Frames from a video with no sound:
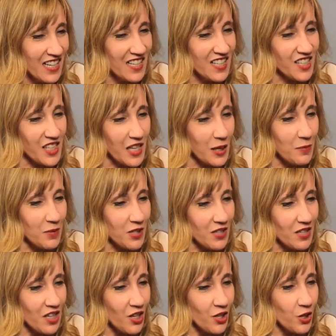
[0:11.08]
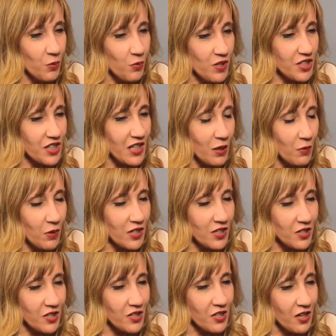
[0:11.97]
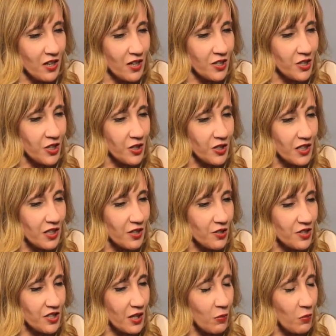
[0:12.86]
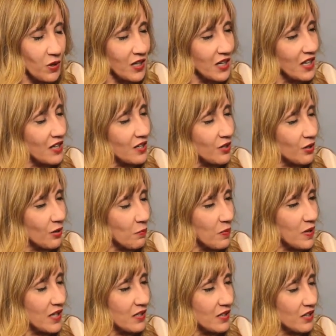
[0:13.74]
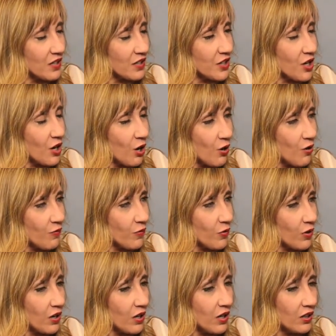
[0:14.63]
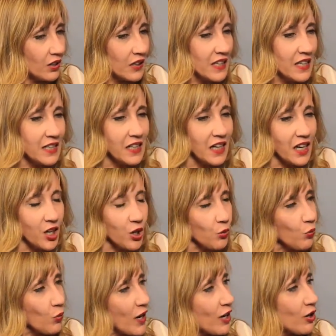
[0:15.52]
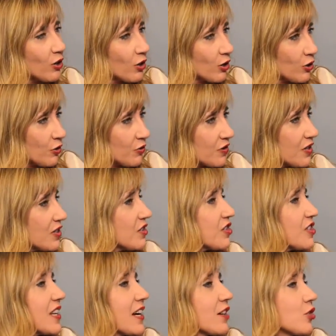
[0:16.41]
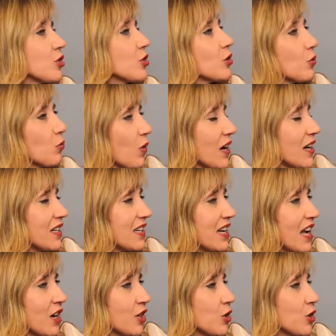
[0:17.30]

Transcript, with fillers: Simon, the reason I wanted to talk to you here is I want to get your opinion on the overall uh, rare earth sector right now.